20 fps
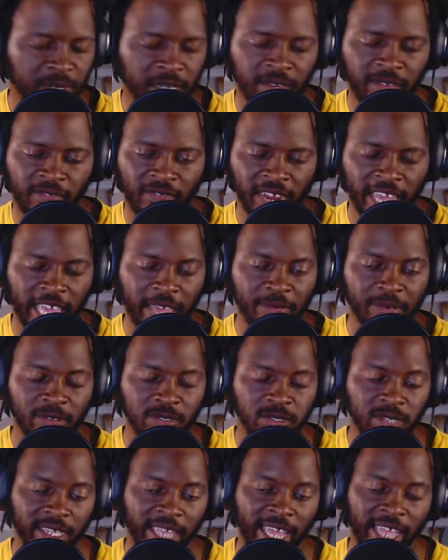Flame was
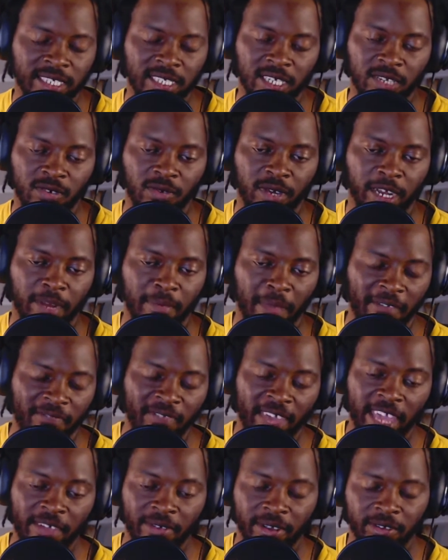actually one of my
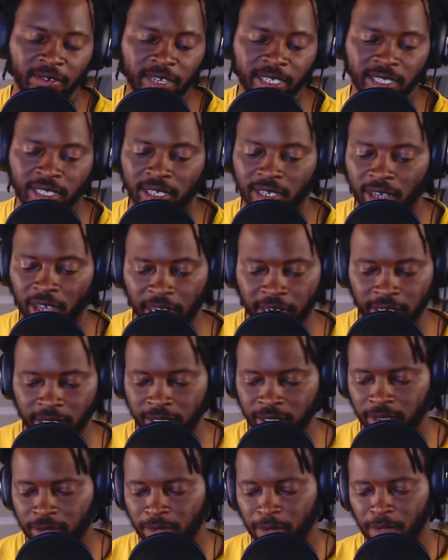favorite Christian artists.
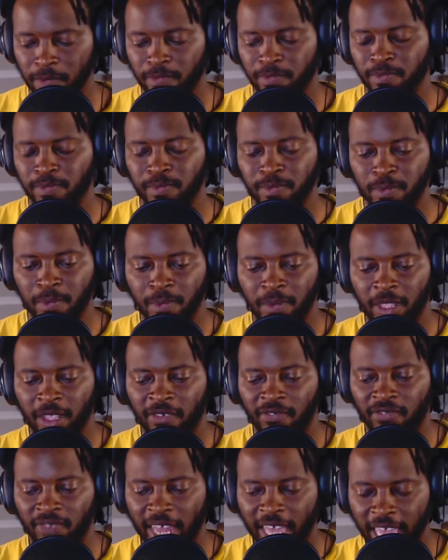
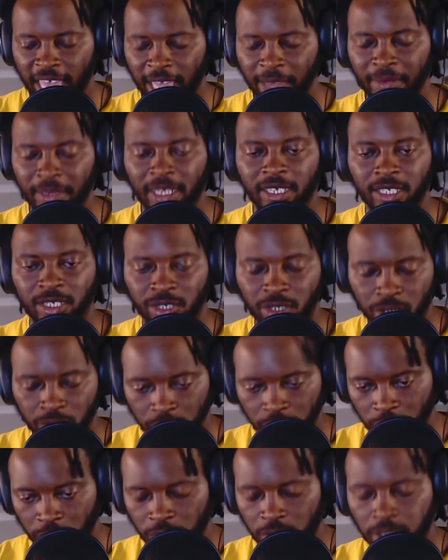Flame and The
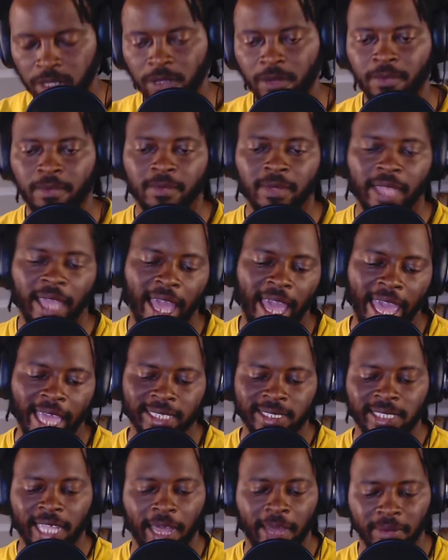Truth. I had
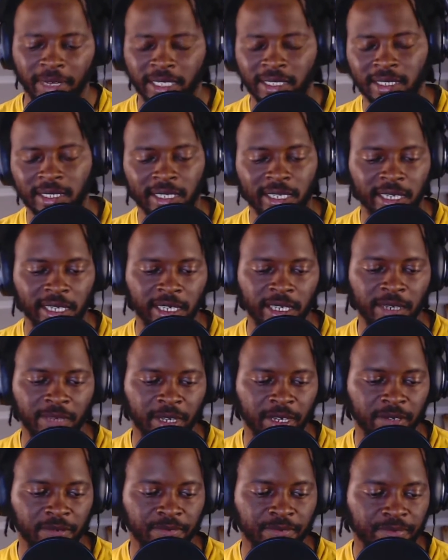stopped listening to them
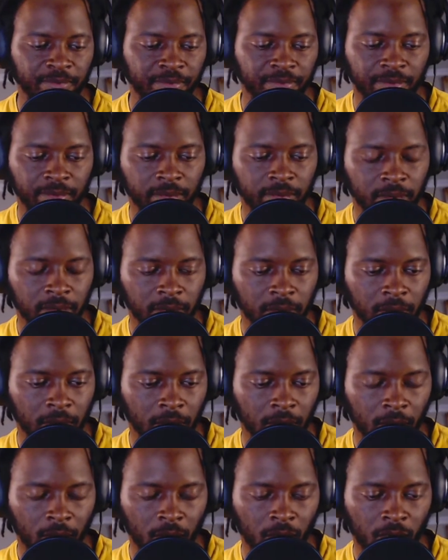though,
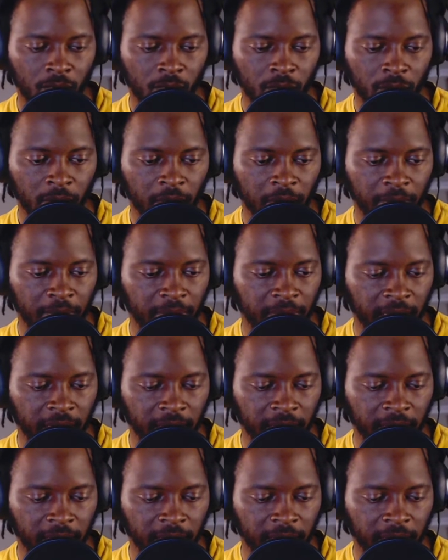but